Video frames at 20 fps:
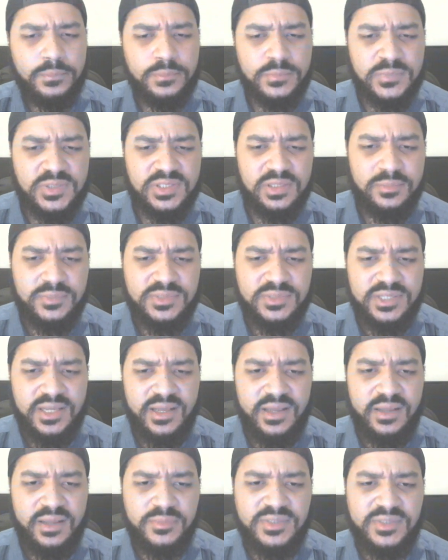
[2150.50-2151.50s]

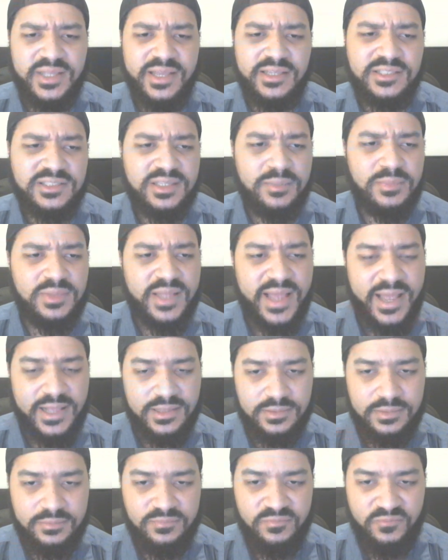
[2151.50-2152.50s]
sometimes like some
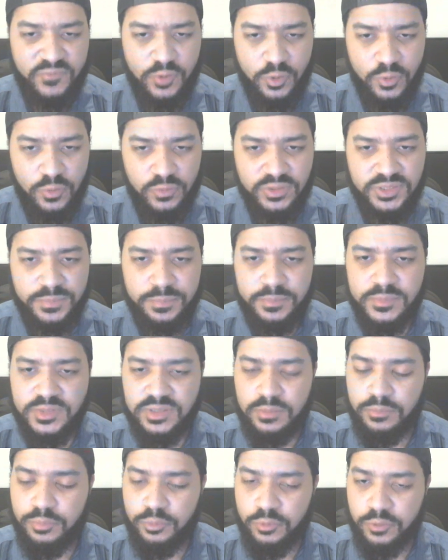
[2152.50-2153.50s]
Latin folks,
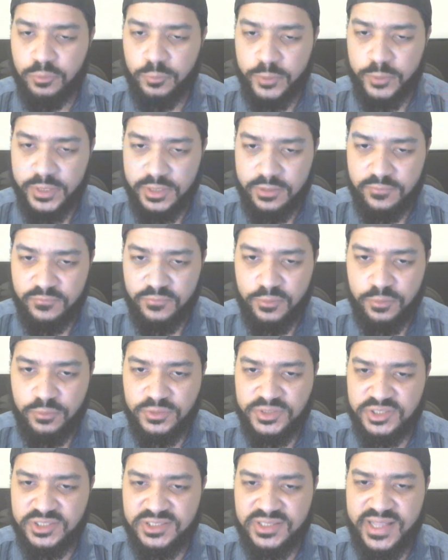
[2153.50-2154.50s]
some Puerto Rican folks,
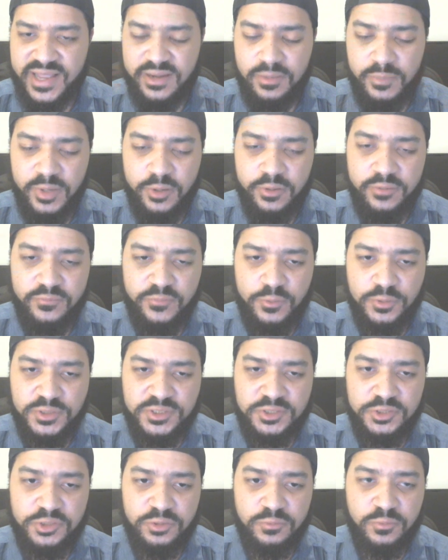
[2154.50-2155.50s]
and just Latin American folks
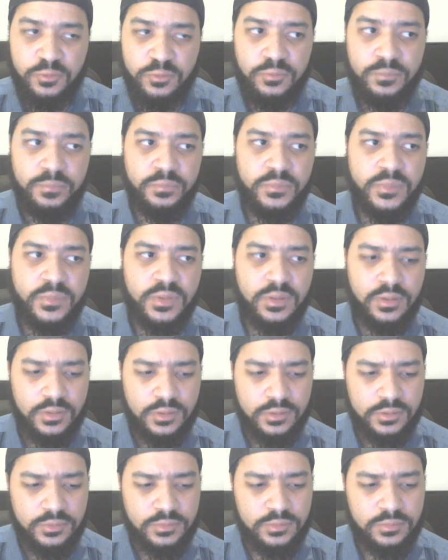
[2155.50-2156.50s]
in general
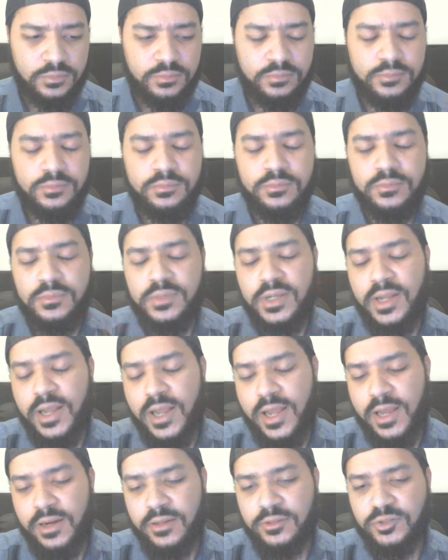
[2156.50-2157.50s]

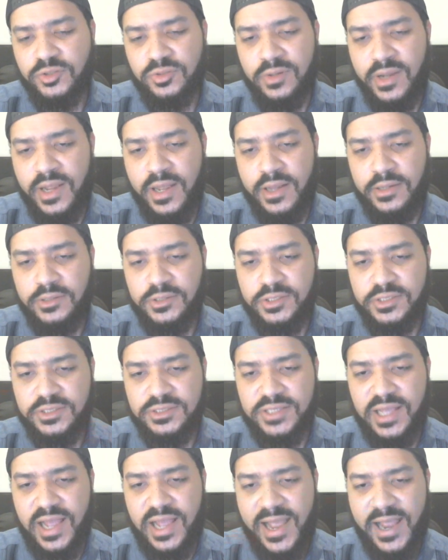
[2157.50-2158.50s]
kind of try and just
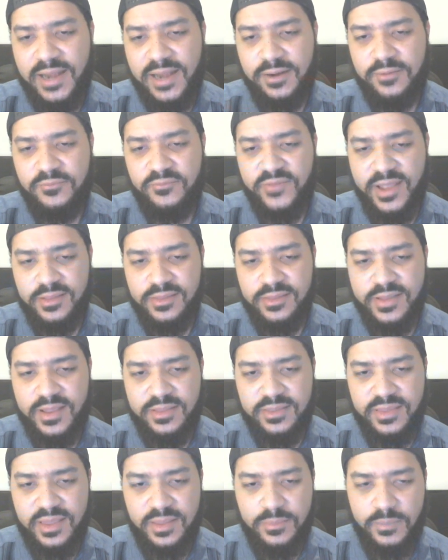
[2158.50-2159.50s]
hide the fact
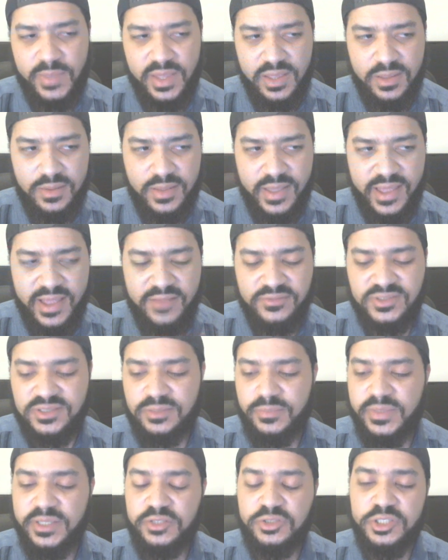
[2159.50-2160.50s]
that they may have
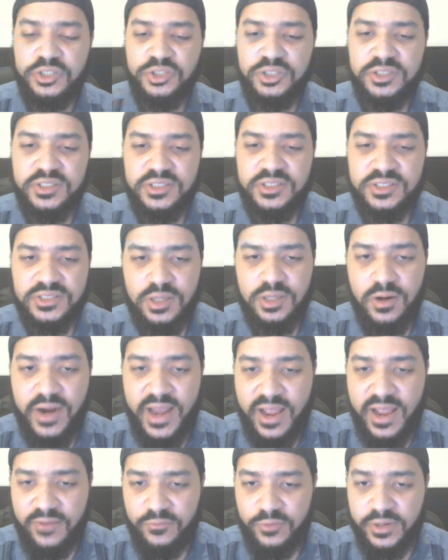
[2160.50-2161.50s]
some indigenous or
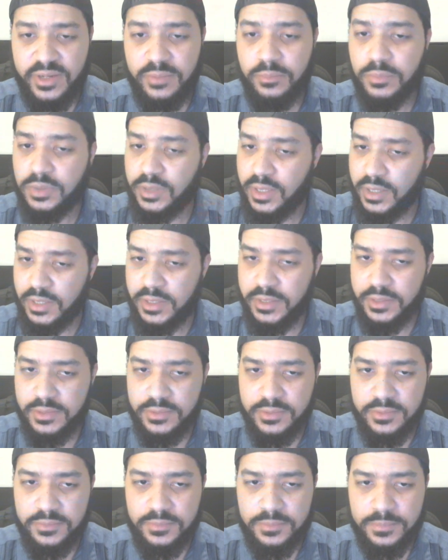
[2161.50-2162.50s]
African blood in
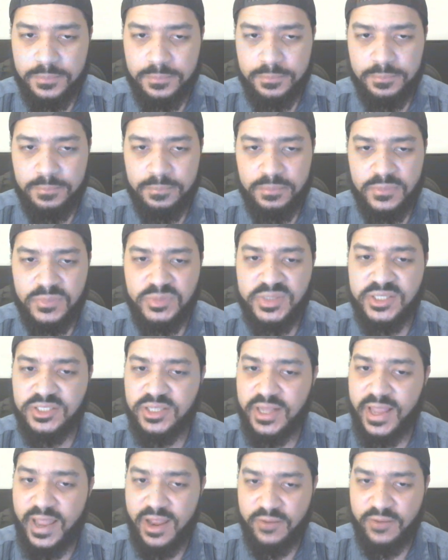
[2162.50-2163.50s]
them,
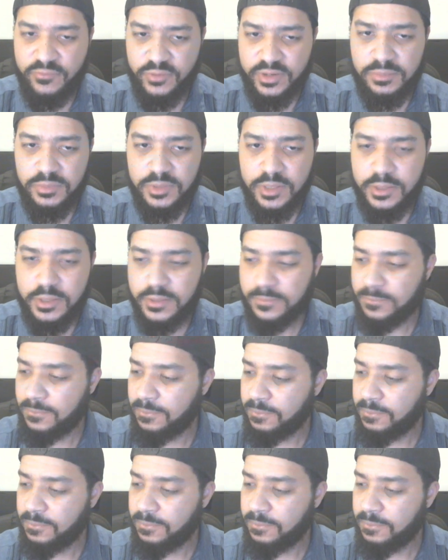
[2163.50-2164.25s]
especially African blood.